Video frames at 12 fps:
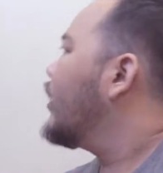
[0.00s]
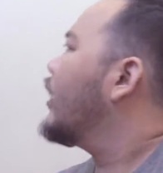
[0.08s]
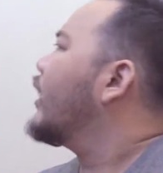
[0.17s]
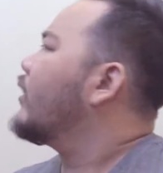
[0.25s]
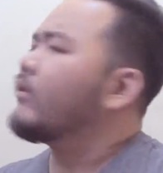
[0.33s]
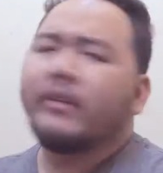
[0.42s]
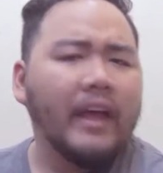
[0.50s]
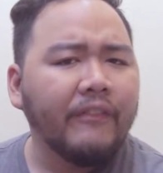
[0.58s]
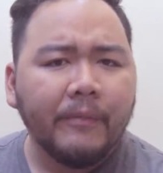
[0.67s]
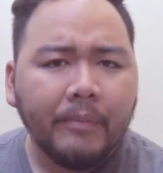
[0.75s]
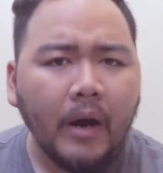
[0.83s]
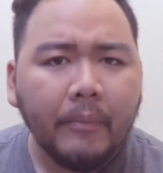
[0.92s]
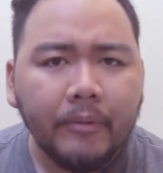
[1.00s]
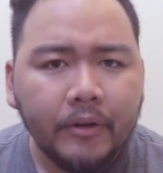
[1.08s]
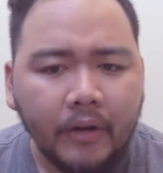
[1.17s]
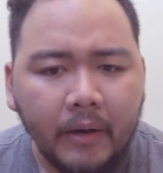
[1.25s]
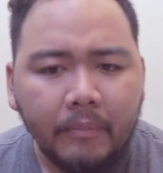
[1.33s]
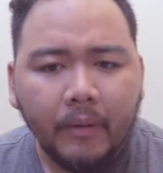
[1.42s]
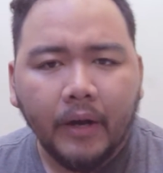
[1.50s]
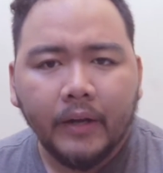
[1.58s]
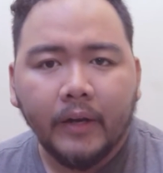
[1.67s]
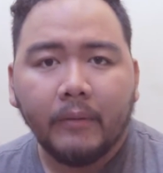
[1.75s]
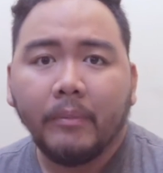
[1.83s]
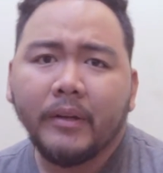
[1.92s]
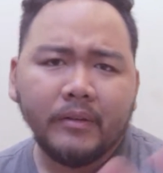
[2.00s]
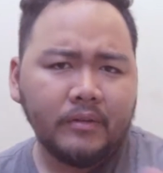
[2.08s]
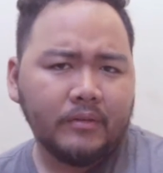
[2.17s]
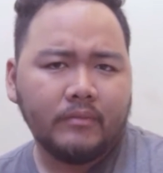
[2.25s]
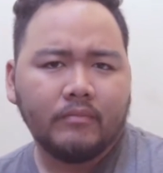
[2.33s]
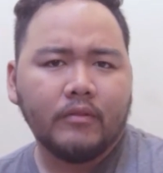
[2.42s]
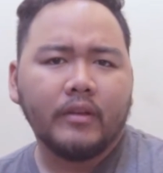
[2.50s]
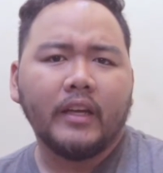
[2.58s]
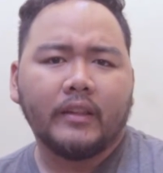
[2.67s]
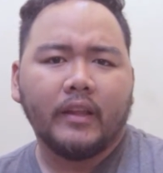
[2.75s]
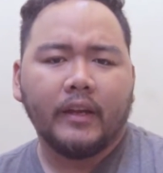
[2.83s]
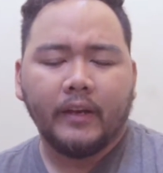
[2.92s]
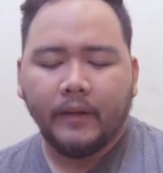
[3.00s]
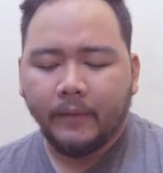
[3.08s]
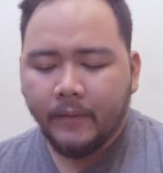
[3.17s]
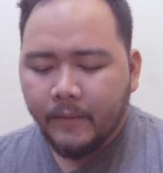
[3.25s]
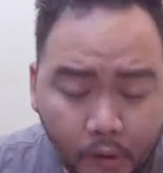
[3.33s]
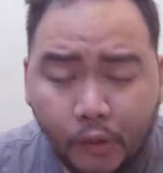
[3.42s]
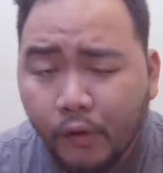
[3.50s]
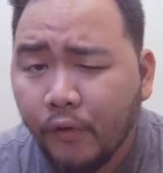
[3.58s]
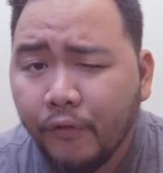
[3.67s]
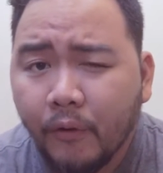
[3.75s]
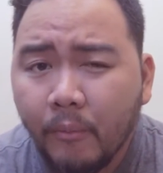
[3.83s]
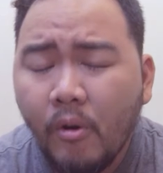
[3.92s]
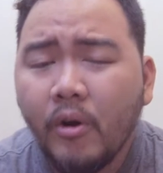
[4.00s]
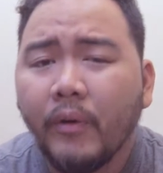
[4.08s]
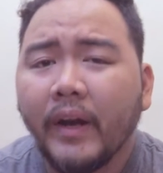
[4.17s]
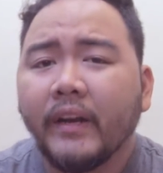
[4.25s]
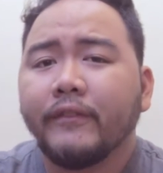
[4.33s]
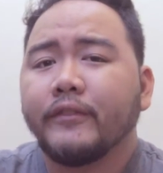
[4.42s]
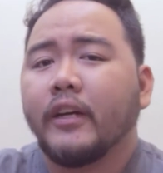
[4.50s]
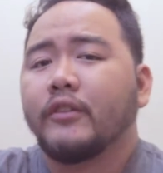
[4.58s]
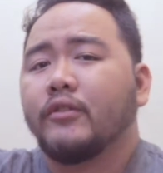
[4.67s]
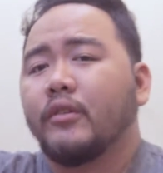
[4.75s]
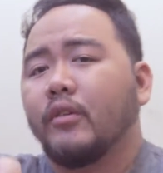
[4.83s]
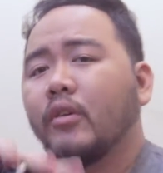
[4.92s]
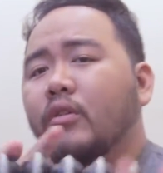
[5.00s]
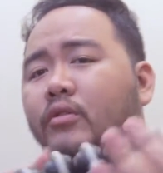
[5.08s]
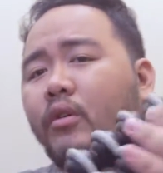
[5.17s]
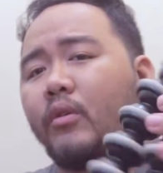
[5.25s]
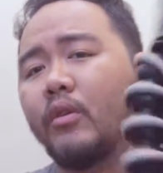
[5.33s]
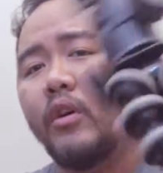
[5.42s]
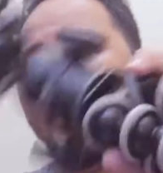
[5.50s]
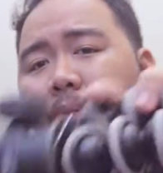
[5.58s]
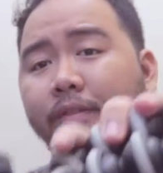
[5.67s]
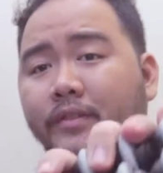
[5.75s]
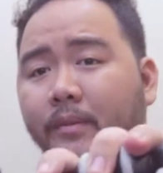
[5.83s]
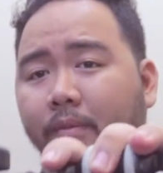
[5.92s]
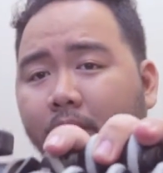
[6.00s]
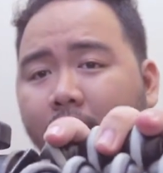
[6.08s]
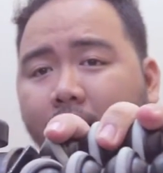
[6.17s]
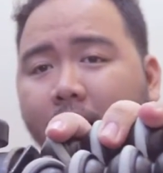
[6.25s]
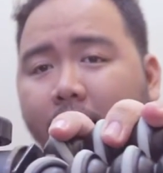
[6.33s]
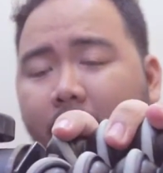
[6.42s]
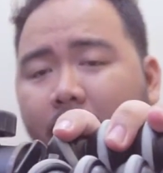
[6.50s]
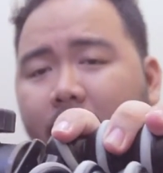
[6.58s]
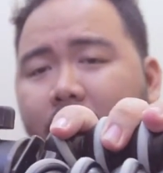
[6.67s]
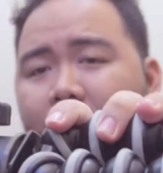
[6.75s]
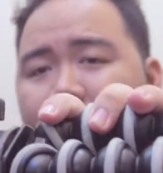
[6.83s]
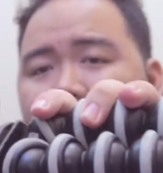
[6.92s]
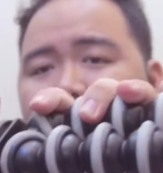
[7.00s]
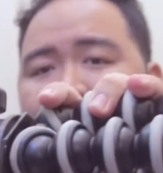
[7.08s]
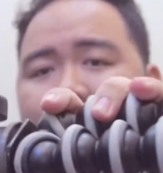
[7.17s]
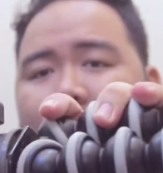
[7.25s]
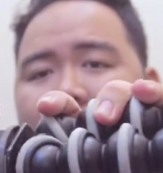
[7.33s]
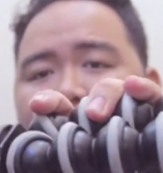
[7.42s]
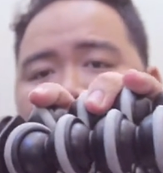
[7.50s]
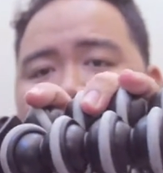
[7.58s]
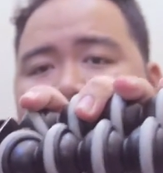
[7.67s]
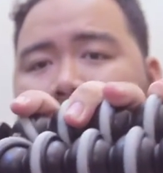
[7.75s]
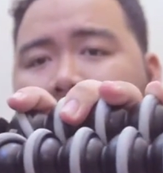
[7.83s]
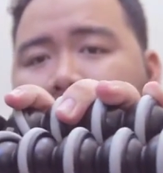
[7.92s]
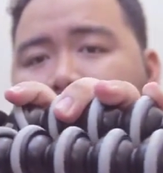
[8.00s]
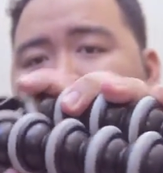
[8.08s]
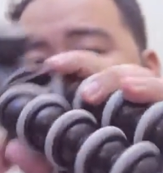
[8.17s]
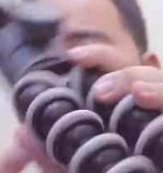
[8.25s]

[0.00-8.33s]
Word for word: And I don't have a proper tripod here, but you get the idea. Though for more creative shots, you could also go with something like this uh,